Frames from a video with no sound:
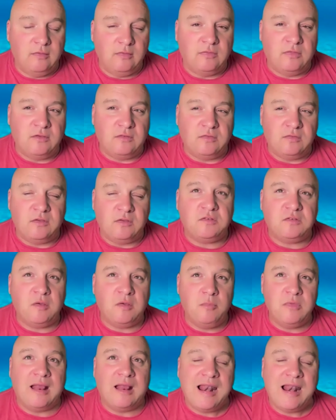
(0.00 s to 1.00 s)
there's
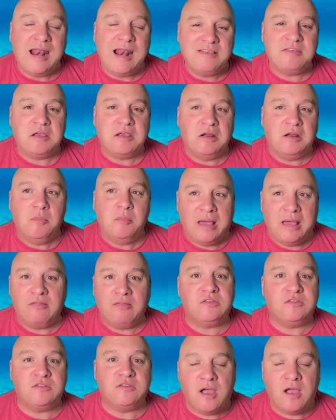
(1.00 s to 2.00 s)
something classical
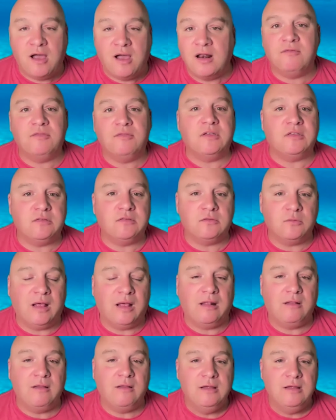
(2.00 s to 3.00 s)
about the style of it as
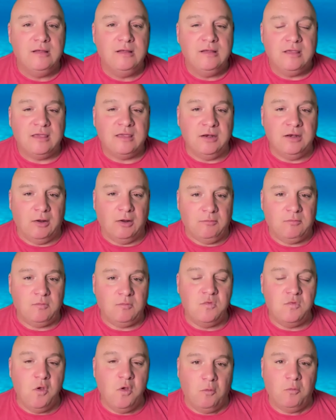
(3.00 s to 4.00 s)
well.
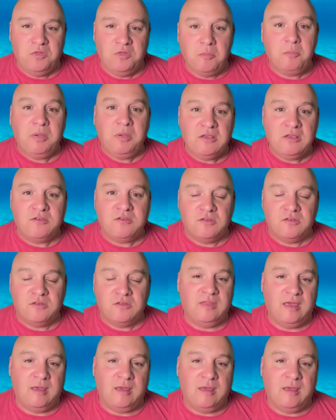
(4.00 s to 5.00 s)
Not with the pictures
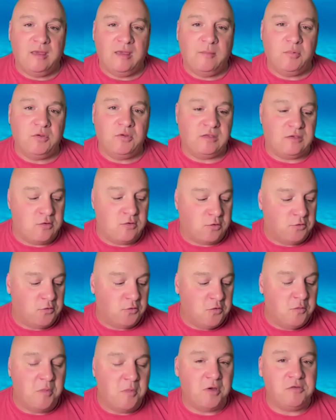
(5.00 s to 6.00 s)
in there, but you could
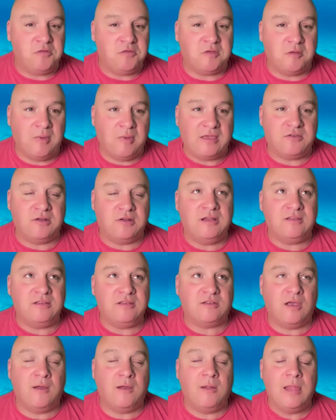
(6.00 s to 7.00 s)
almost imagine
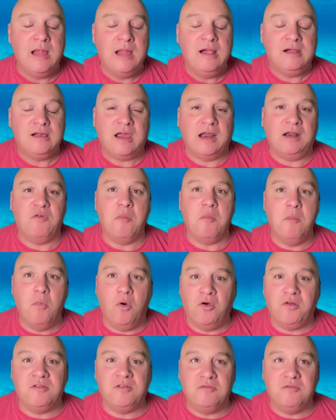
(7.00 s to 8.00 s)
it's a kind of a
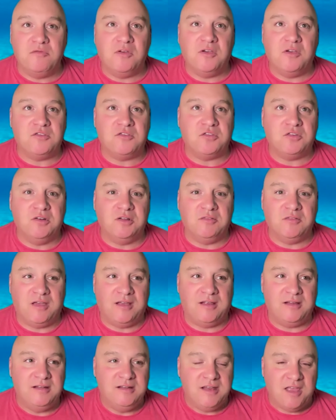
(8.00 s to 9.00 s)
modern version of
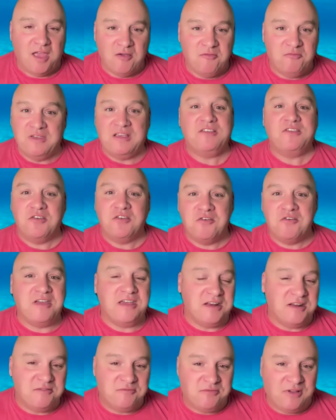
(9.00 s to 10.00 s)
a
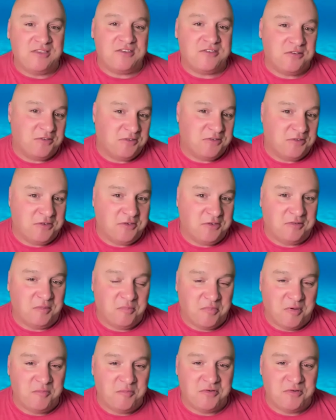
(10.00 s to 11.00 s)
Victorian adventure, to use a
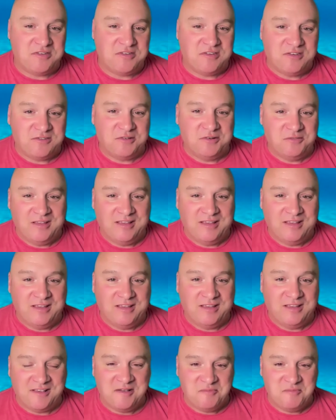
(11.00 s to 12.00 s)
British sort of
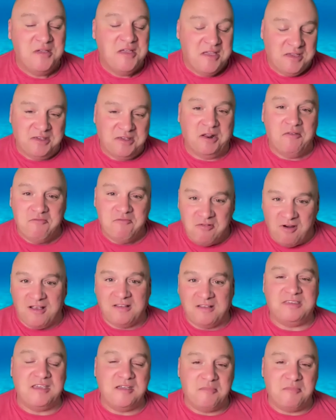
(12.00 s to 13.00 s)
example.
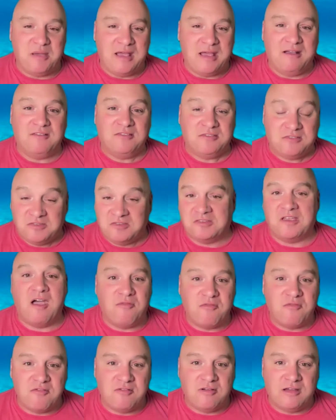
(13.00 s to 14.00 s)
Writing about
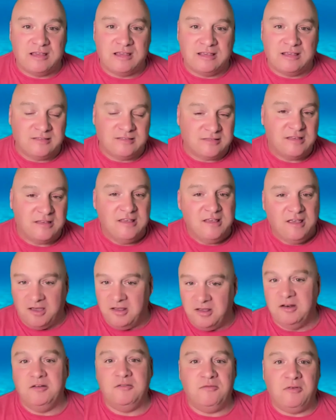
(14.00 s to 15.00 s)
discoveries
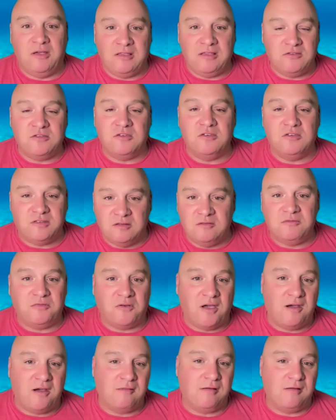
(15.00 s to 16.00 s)
and adventures in
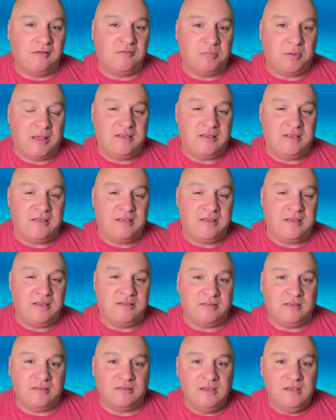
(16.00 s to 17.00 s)
far off
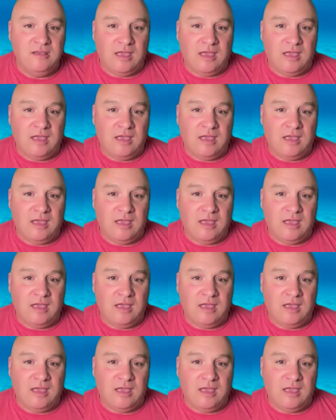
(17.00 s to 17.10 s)
places.